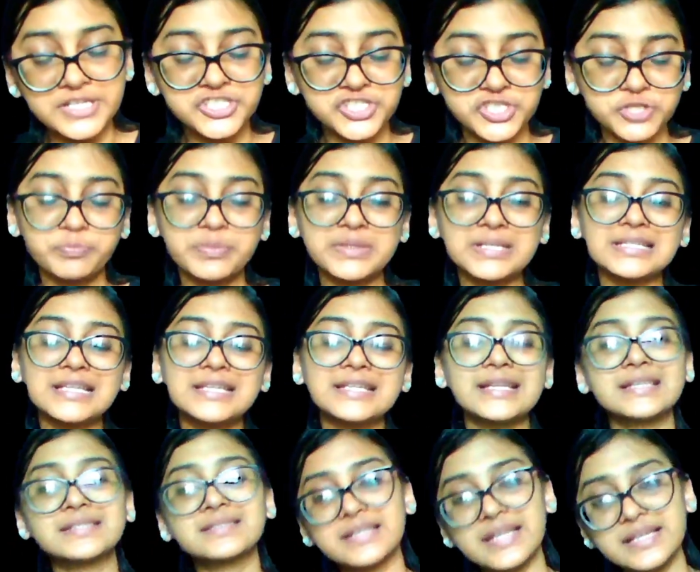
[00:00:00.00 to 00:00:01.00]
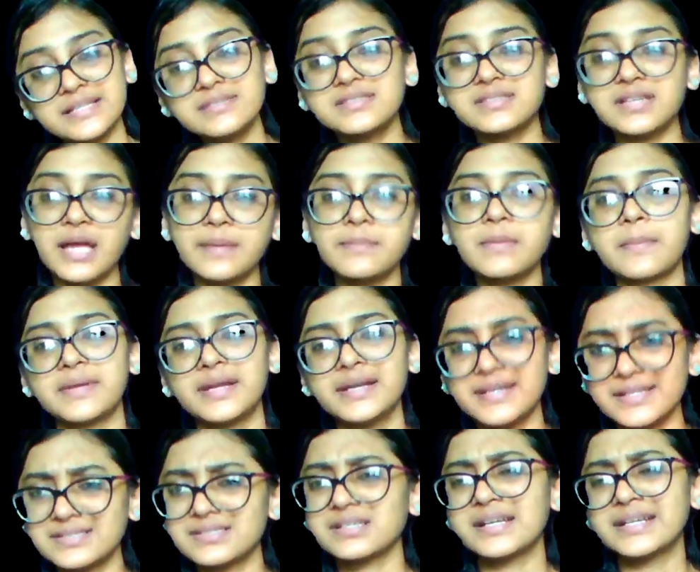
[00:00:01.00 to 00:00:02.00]
Gibberellin is an enzyme. It
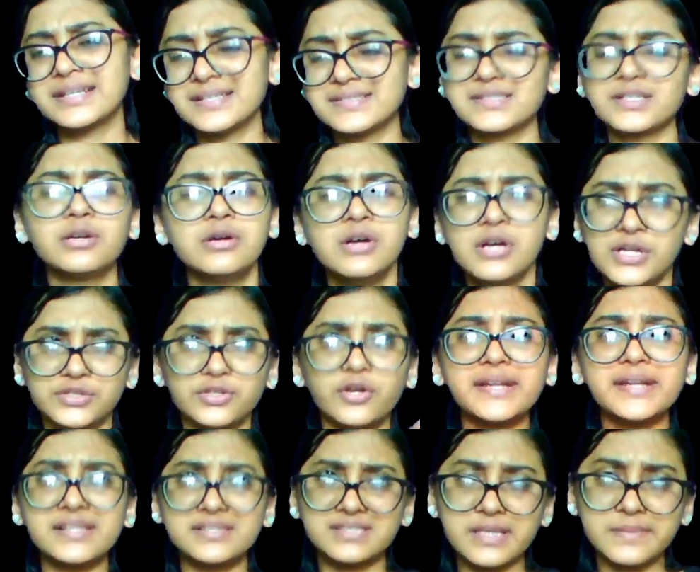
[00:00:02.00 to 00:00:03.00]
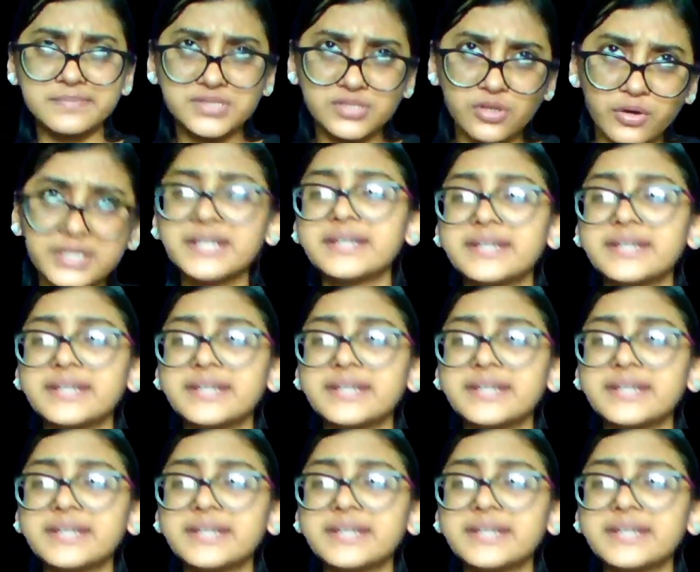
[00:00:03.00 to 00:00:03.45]
is a not enzyme, sorry.